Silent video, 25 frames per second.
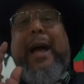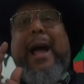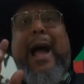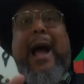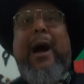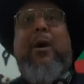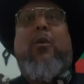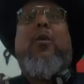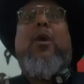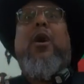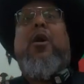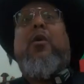
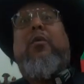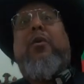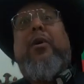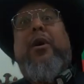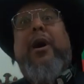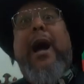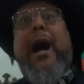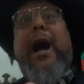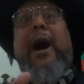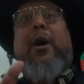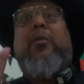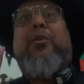I want
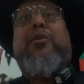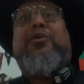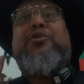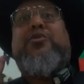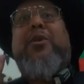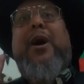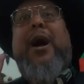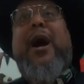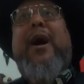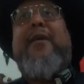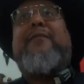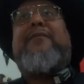one. I will
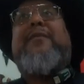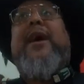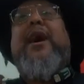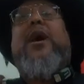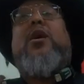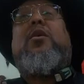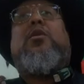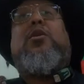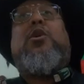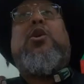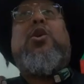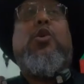drive
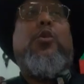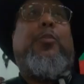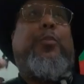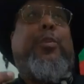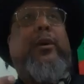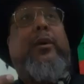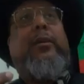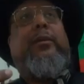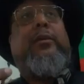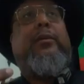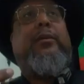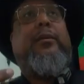down
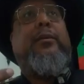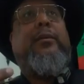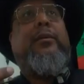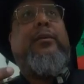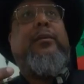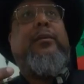Cooper